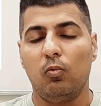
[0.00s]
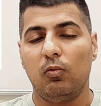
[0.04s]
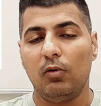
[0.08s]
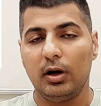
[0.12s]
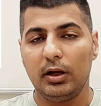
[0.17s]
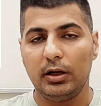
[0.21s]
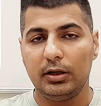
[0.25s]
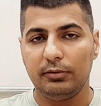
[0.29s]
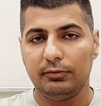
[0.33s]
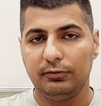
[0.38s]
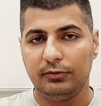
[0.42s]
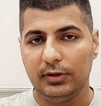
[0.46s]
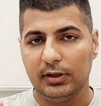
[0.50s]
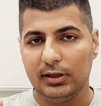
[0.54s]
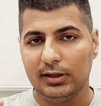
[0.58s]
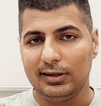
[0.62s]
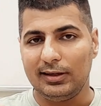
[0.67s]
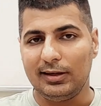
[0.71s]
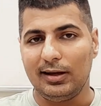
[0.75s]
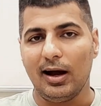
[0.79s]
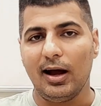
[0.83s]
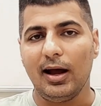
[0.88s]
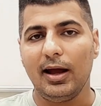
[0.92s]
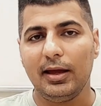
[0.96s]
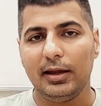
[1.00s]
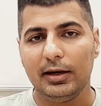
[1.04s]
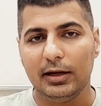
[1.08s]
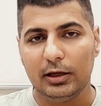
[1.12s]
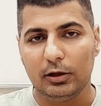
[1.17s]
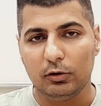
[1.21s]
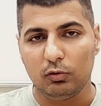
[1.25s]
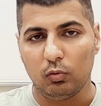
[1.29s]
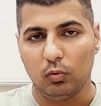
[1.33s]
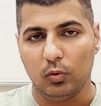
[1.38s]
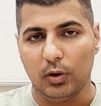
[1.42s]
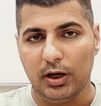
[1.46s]
One of the
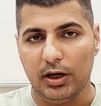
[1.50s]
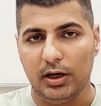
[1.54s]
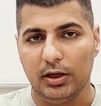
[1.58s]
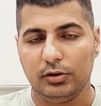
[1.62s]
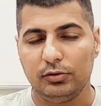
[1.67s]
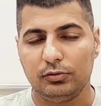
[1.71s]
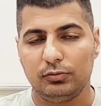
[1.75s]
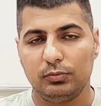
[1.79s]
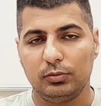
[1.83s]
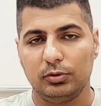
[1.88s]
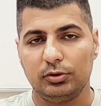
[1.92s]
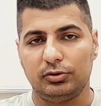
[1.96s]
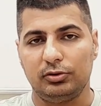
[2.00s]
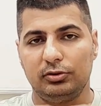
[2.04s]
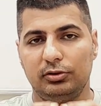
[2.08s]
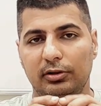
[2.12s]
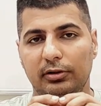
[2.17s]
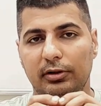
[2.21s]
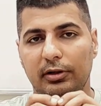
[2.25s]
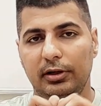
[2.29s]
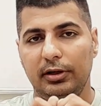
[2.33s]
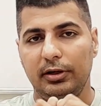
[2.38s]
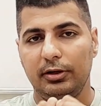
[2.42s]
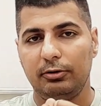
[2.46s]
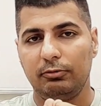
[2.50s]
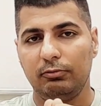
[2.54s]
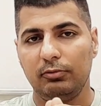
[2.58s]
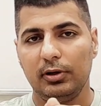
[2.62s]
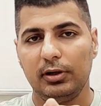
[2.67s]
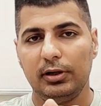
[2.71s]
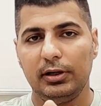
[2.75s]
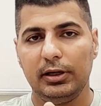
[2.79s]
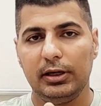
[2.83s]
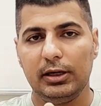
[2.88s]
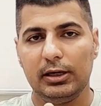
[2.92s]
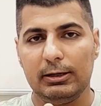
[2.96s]
guiding vanes was
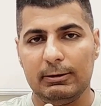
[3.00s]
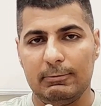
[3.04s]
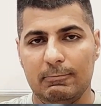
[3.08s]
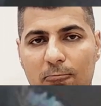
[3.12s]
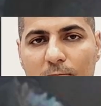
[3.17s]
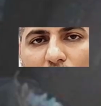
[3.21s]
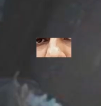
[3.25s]
literally